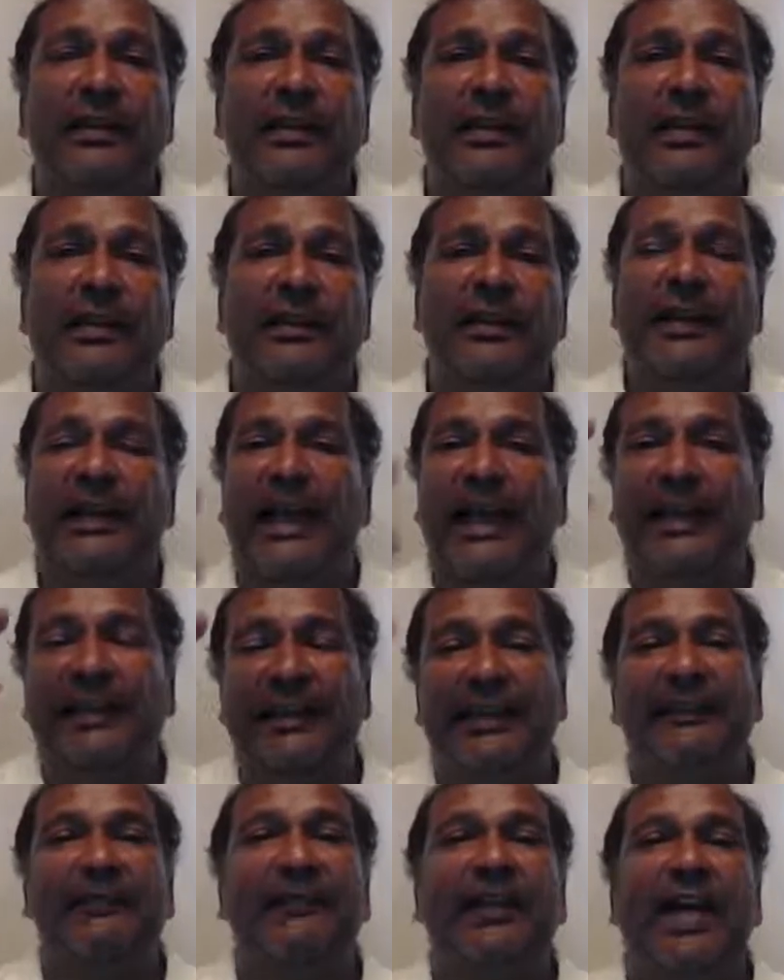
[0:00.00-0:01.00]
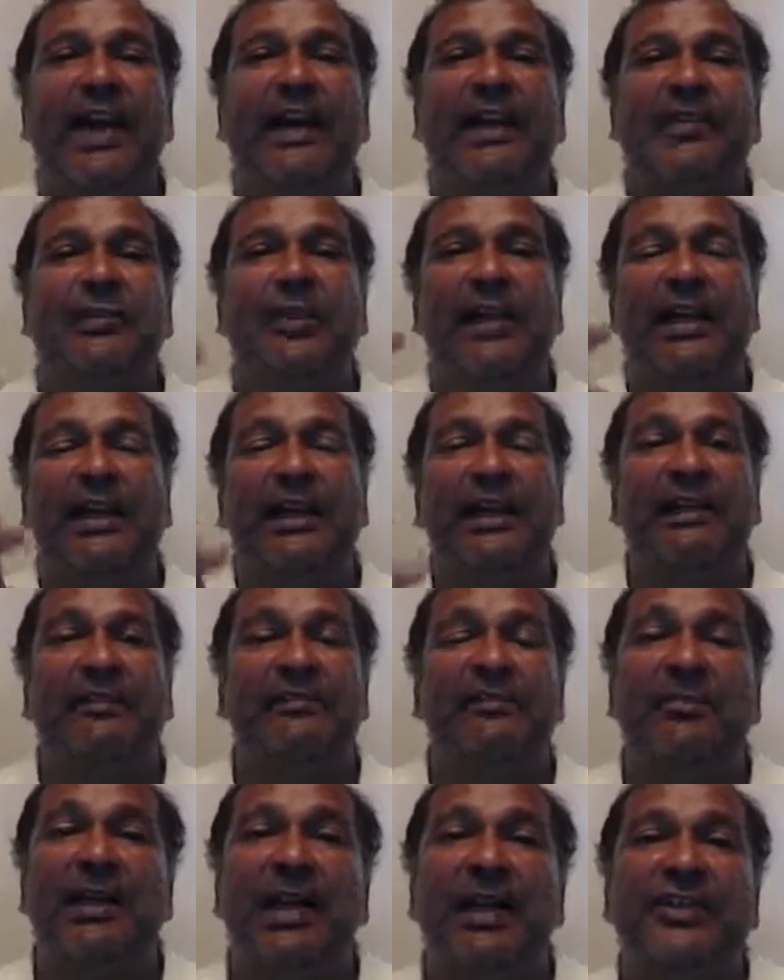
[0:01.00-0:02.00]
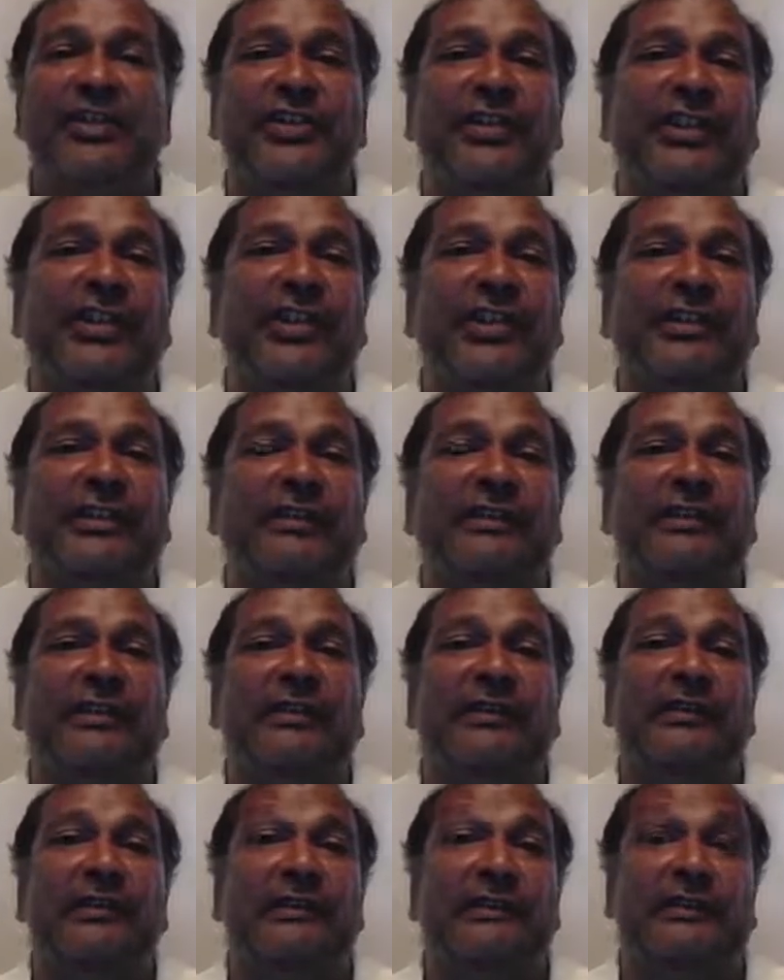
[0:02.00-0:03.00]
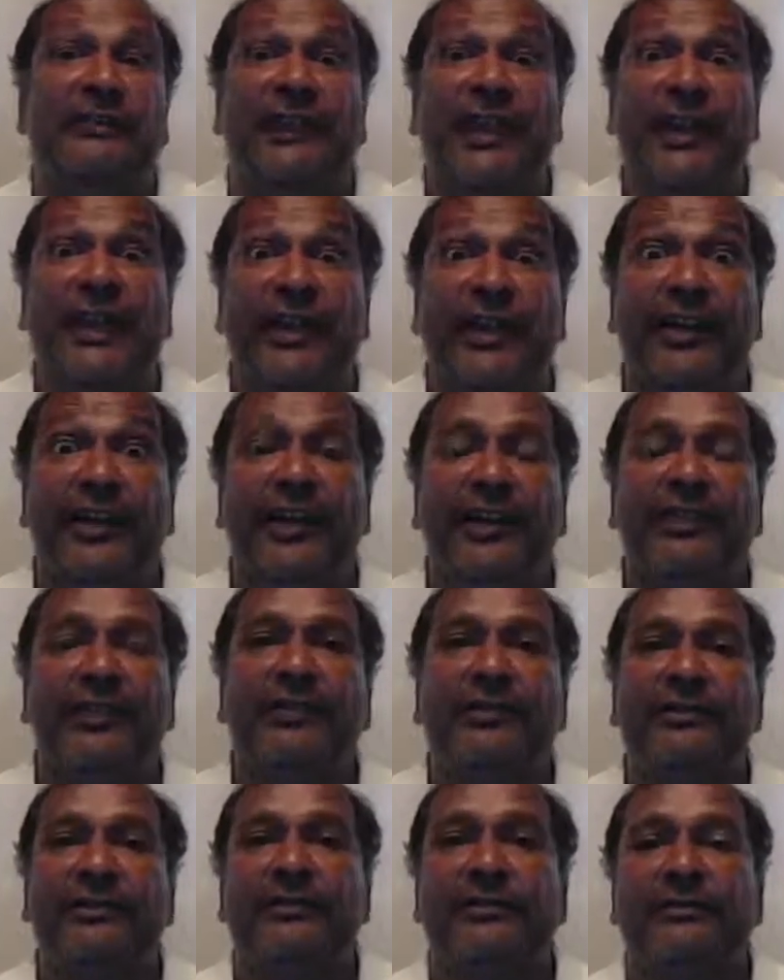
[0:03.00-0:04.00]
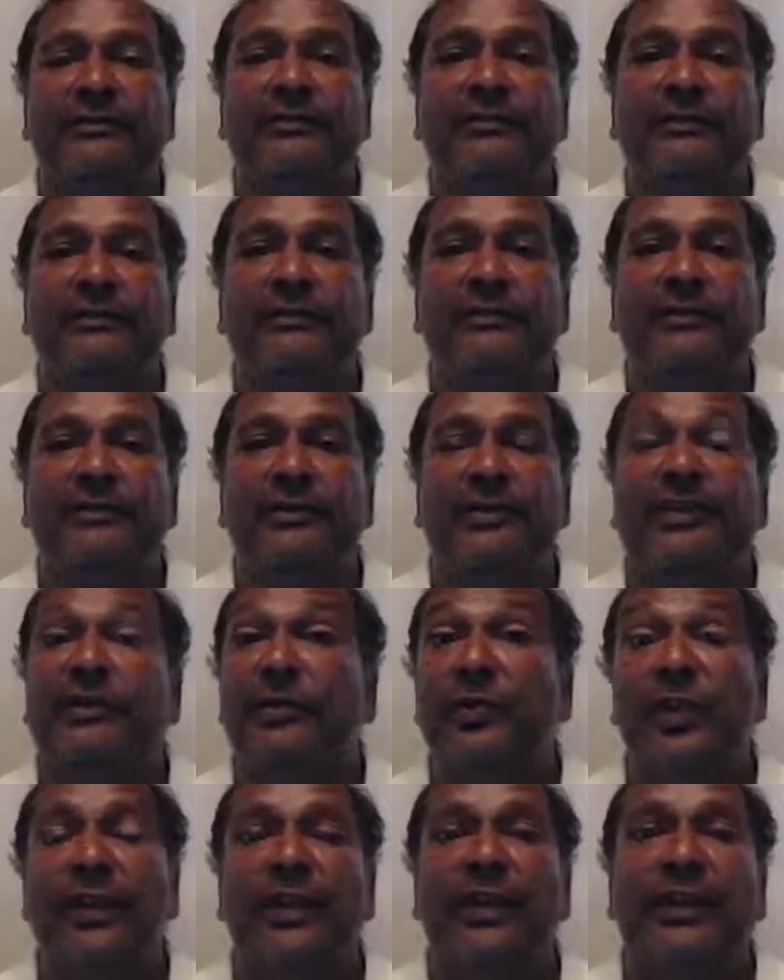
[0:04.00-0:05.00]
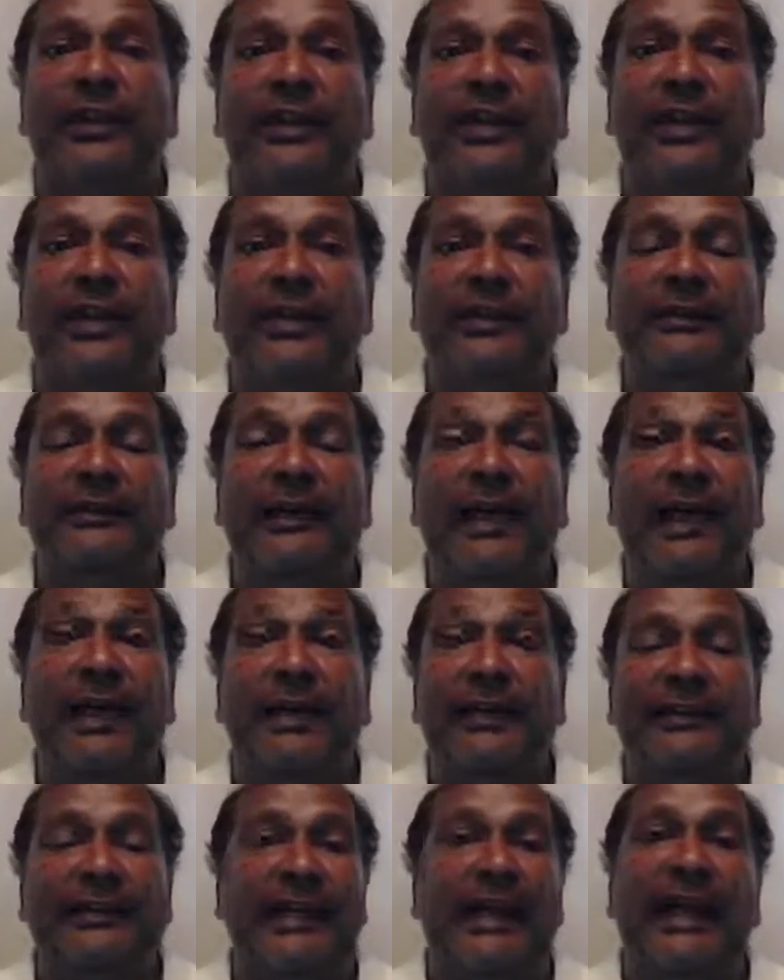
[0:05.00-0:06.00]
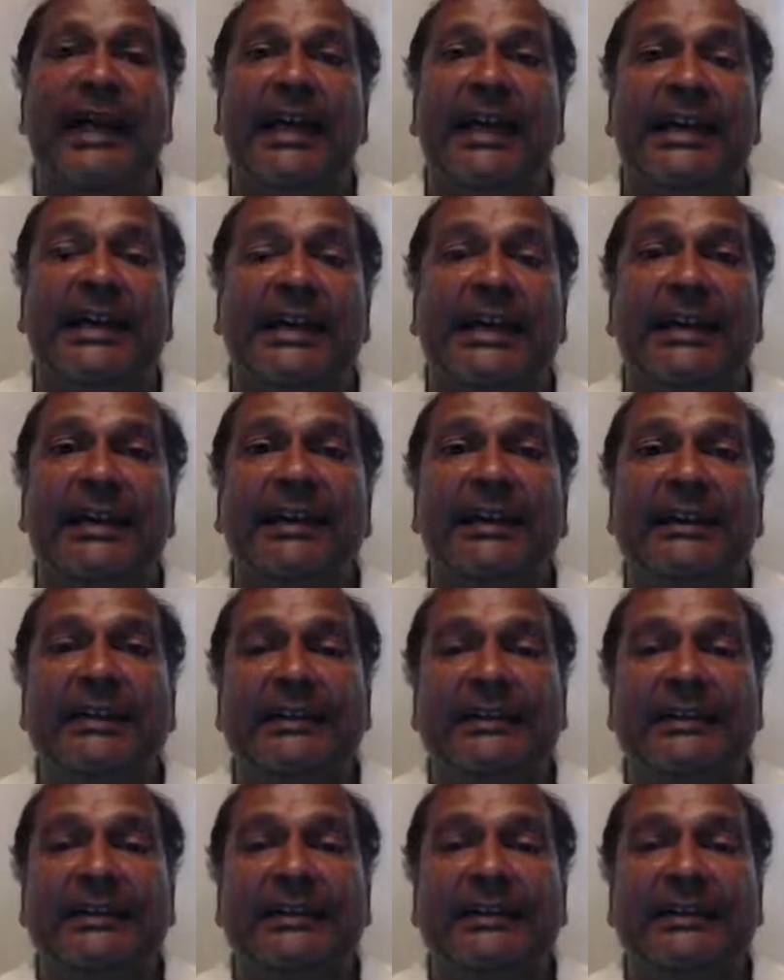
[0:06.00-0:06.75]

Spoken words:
And then how to evaluate it, measure it. Fear is one area, anxiety,